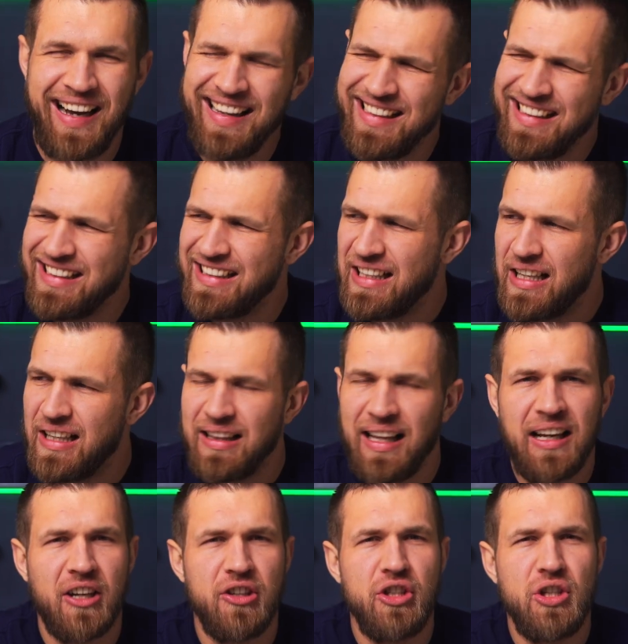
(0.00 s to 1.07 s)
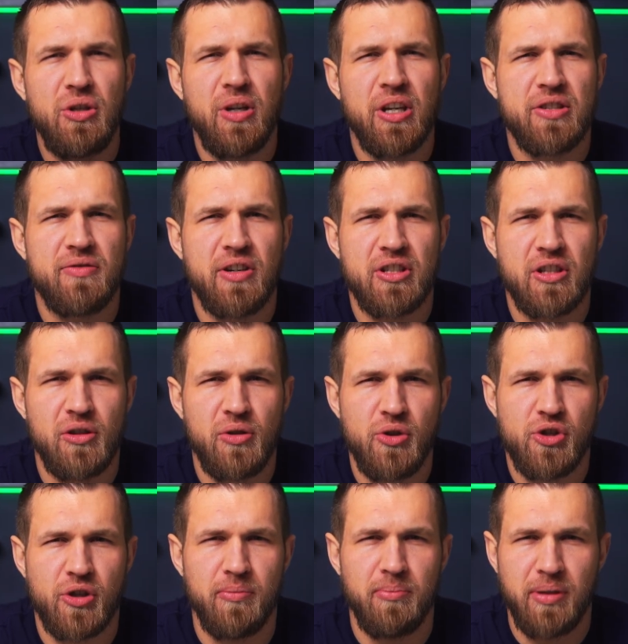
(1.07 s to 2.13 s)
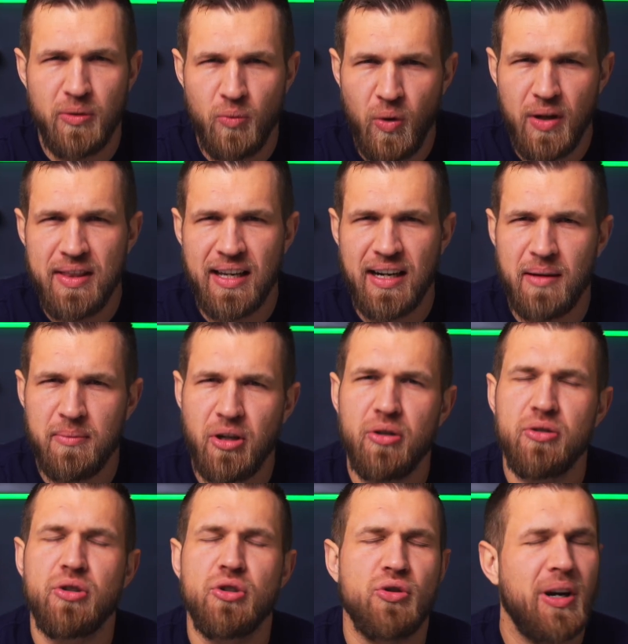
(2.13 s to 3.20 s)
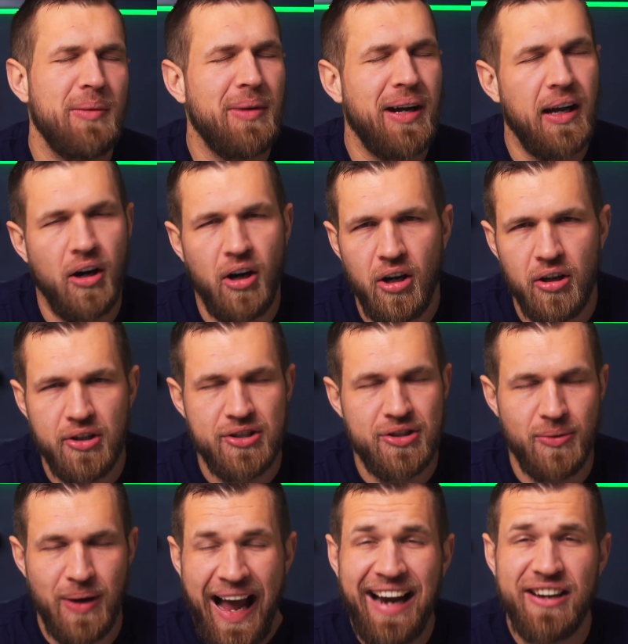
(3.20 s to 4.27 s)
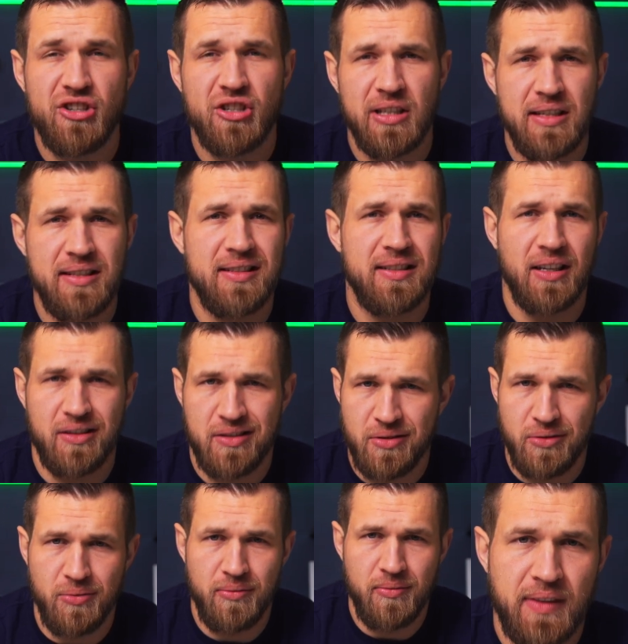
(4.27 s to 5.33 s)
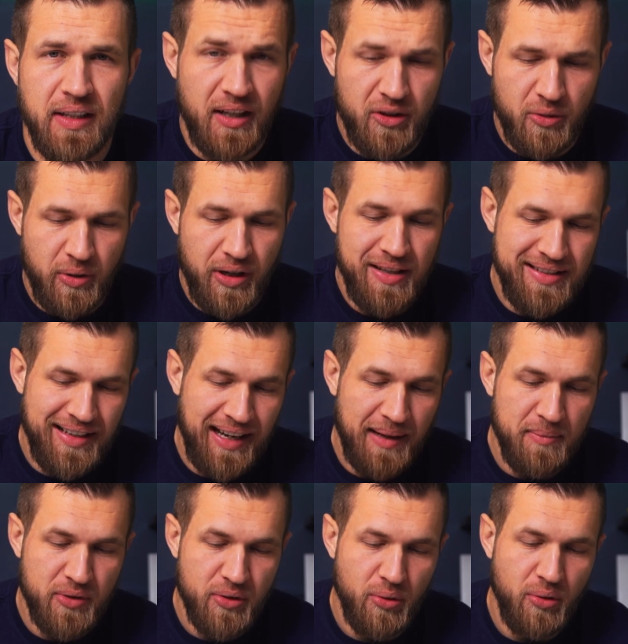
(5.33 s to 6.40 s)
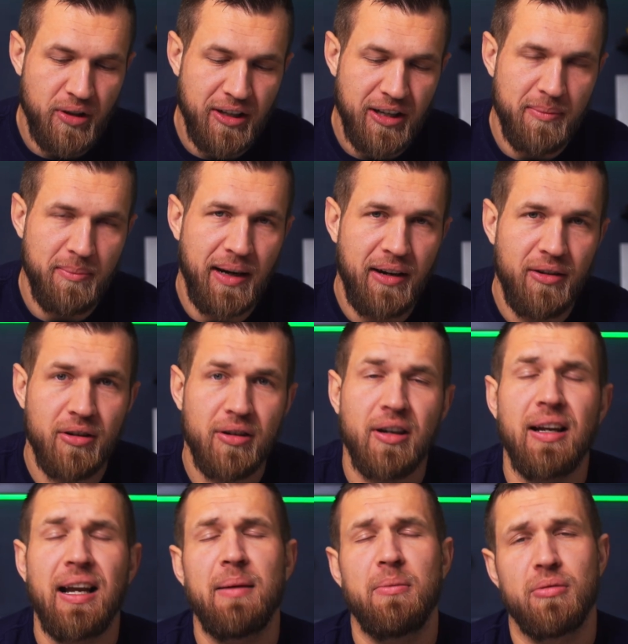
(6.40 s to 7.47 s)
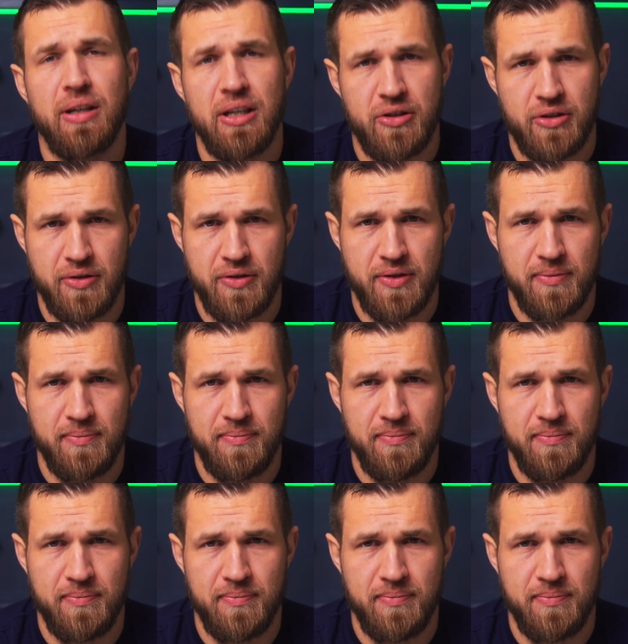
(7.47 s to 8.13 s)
Kinda like a New Year's resolution, but one that I'm going to try my hardest to actually stick to. In other words, I'm talking about collaborations.